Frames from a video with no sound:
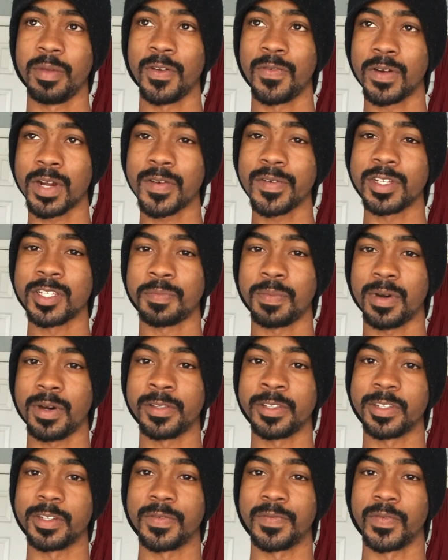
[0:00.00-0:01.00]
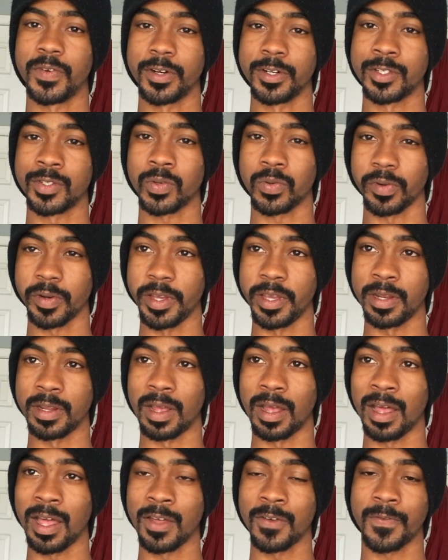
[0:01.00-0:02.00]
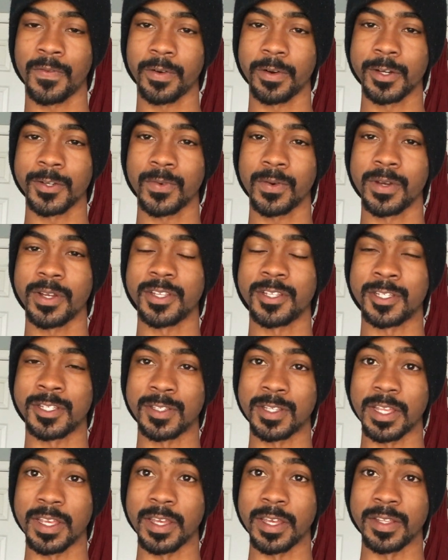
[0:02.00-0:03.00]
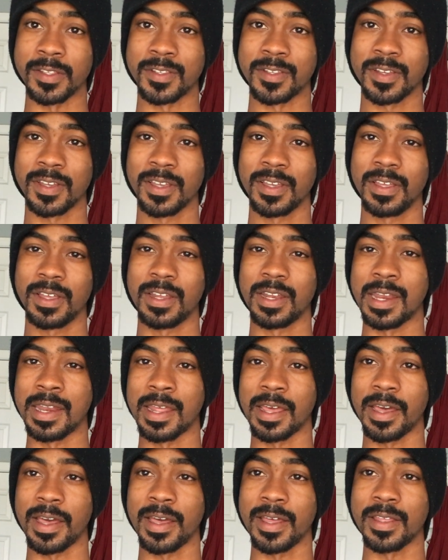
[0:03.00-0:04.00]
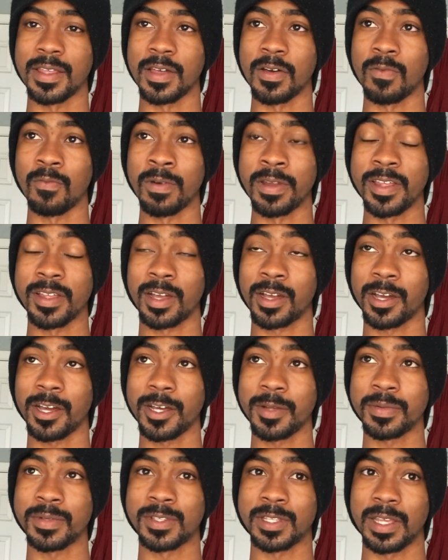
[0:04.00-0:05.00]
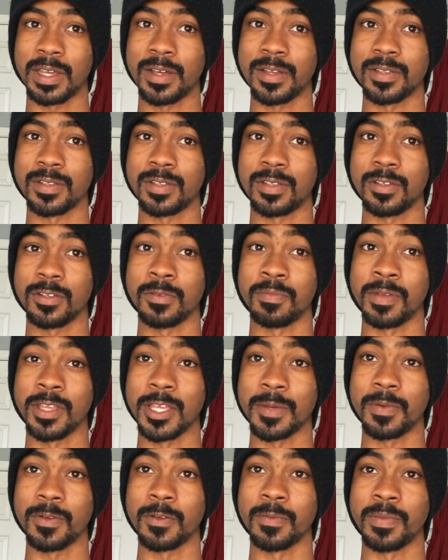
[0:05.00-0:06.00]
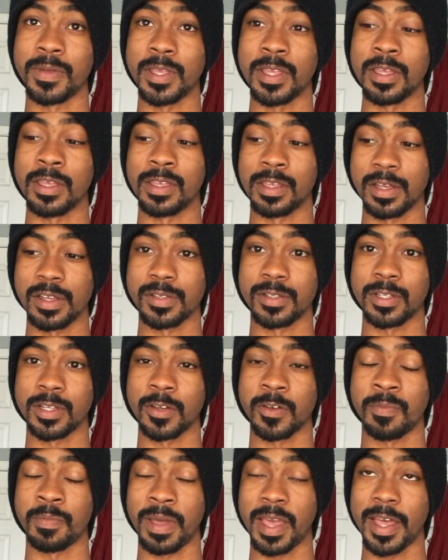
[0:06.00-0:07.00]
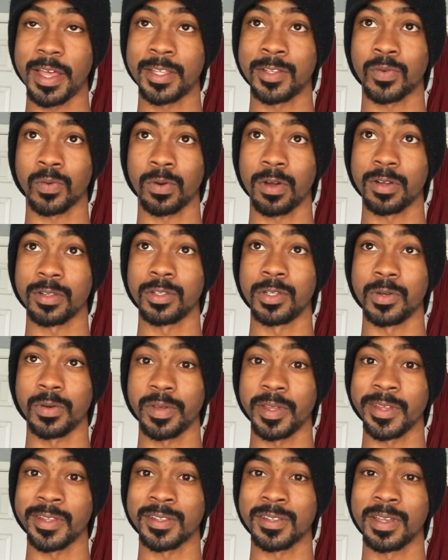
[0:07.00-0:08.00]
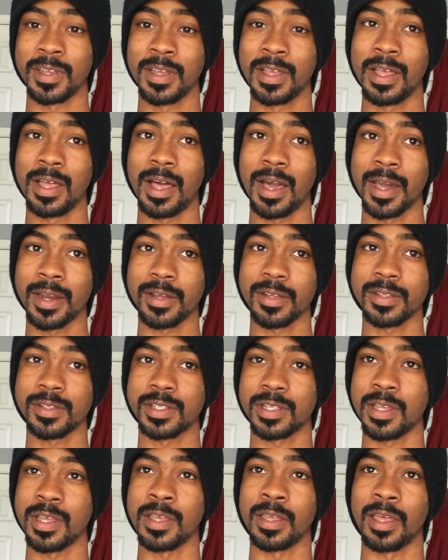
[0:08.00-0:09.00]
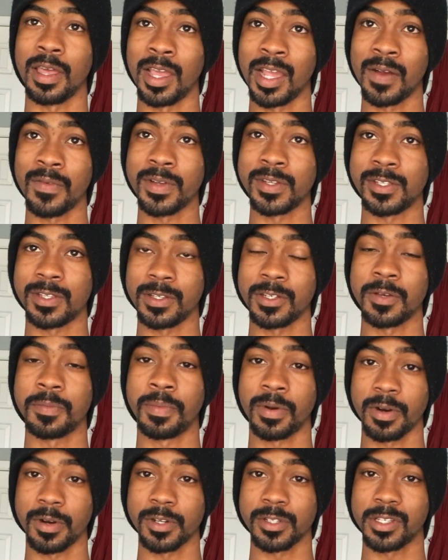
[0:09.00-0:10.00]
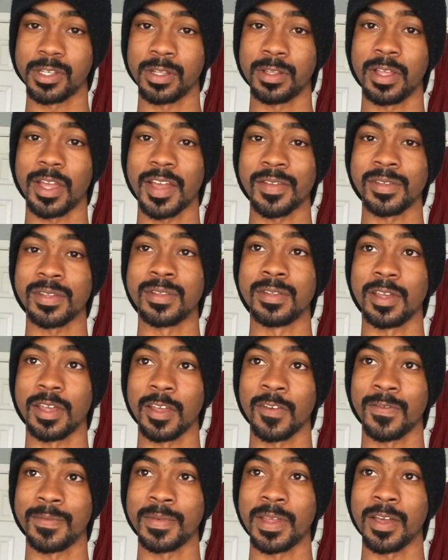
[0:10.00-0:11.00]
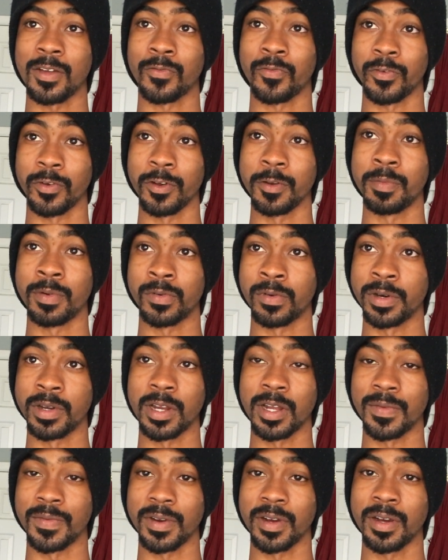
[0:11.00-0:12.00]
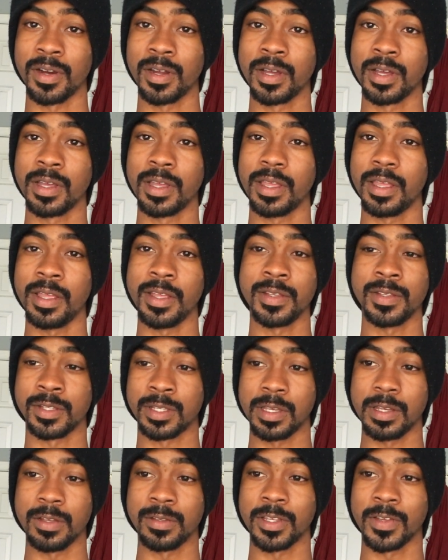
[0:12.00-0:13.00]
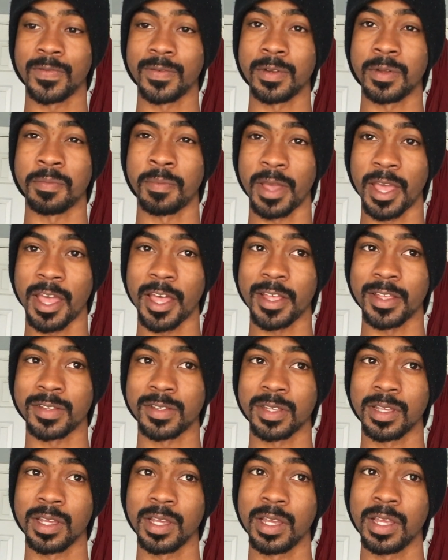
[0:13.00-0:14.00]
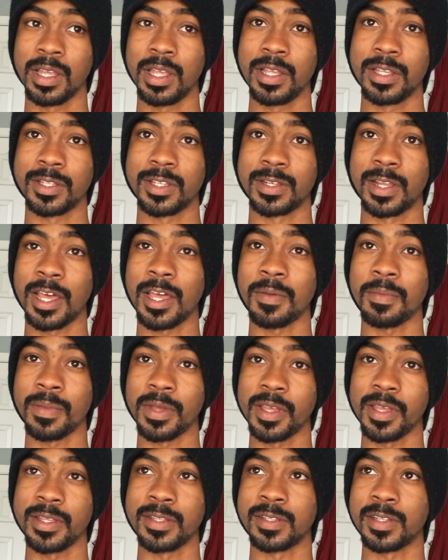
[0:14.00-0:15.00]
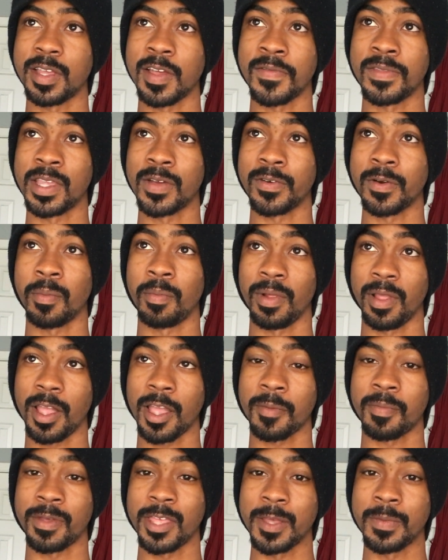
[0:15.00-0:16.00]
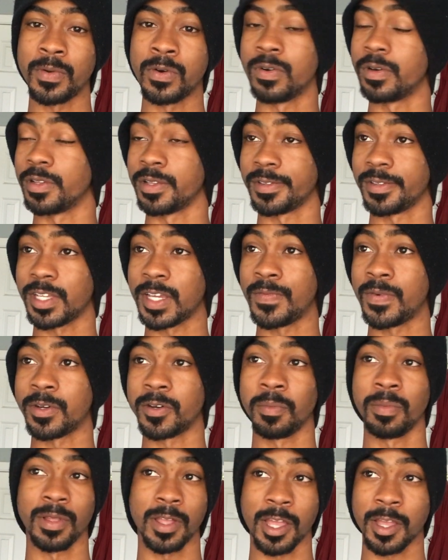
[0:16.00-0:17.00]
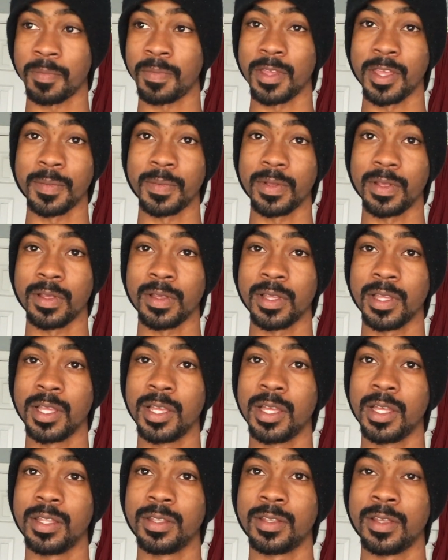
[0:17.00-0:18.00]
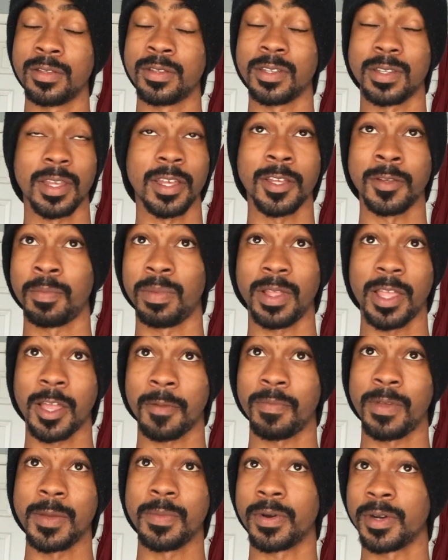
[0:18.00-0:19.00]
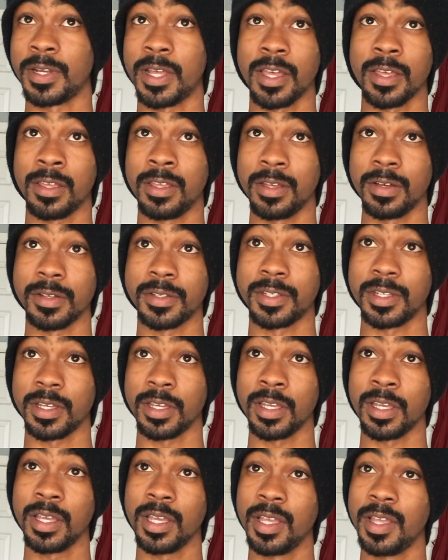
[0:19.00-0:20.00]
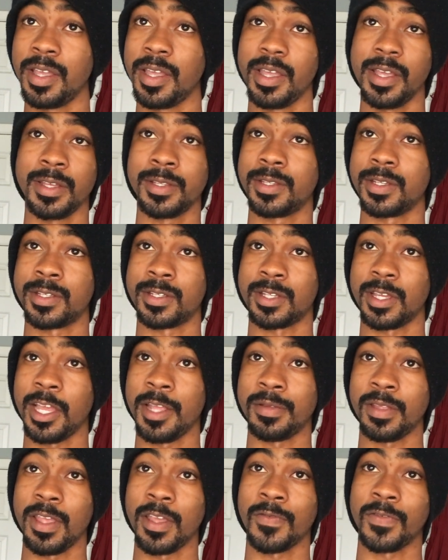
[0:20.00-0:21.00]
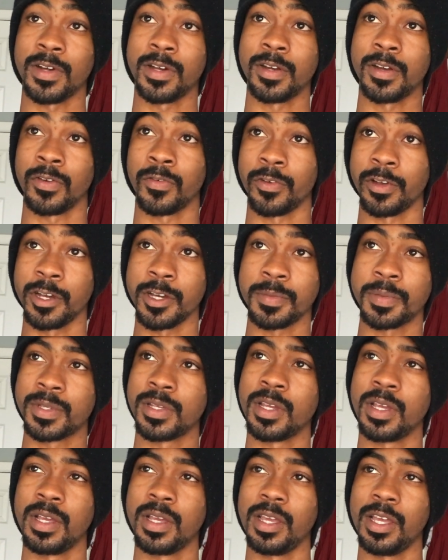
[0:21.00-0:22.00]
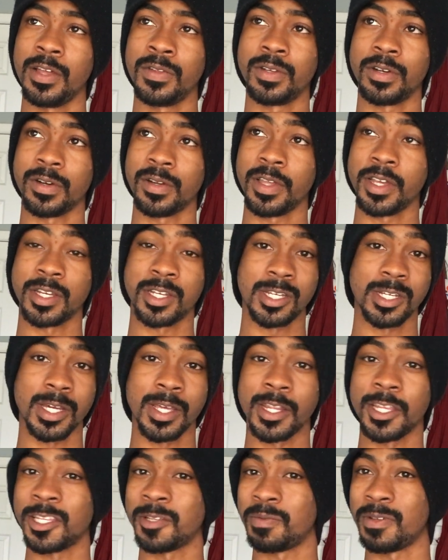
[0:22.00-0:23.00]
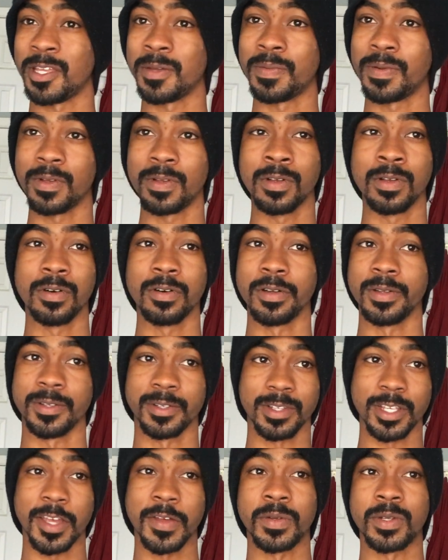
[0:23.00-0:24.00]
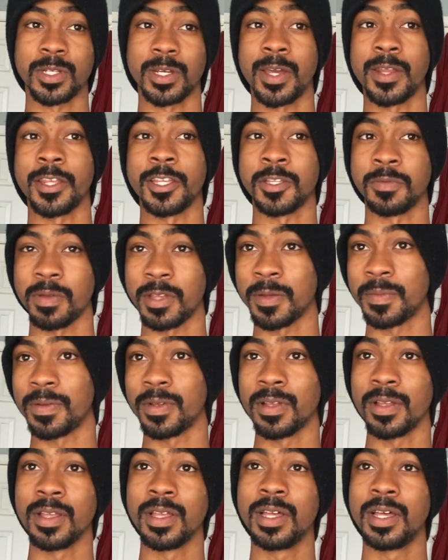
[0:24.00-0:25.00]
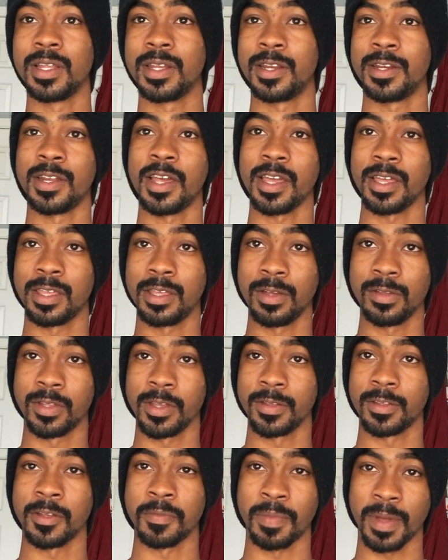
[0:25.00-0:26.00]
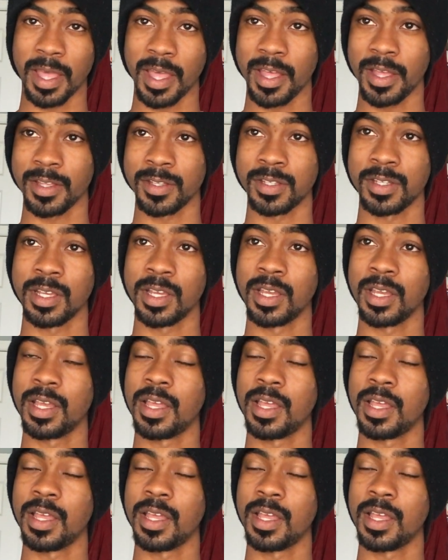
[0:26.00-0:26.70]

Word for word: Before I respond to the first tweet, I first want to state that when it comes down to people being guilty of past wrongdoings, I don't think every single person alive today from that group or whatever is guilty from the past. So that means if there were black people who enslaved other black people, that today black people are not guilty. It's the same thing for other groups. If there are like Chinese people who enslaved Chinese people, they're not guilty of the past.